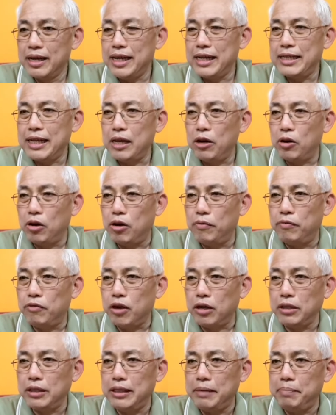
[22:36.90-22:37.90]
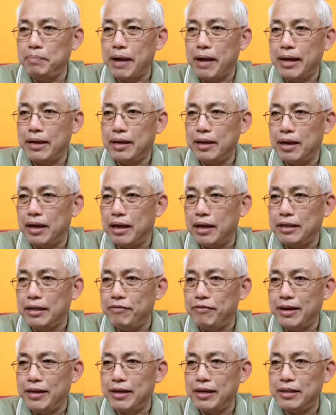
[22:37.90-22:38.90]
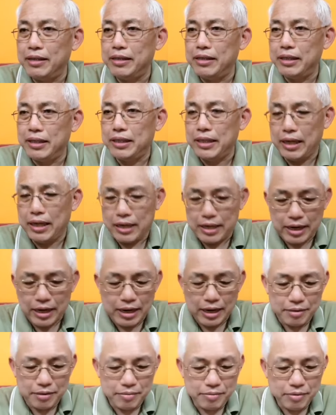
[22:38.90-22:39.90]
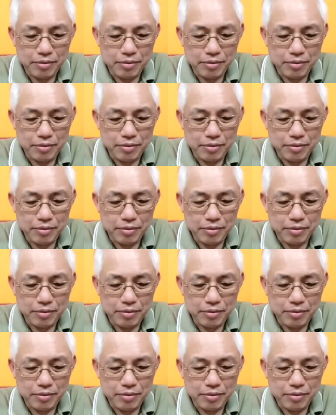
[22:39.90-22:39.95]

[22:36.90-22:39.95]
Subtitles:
Lee Hsien Loong, of course, defended SICA.